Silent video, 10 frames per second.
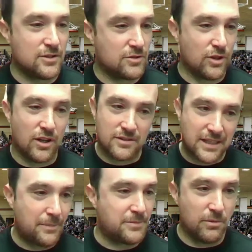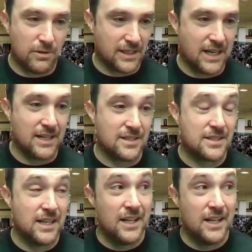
This was all top D1 guys.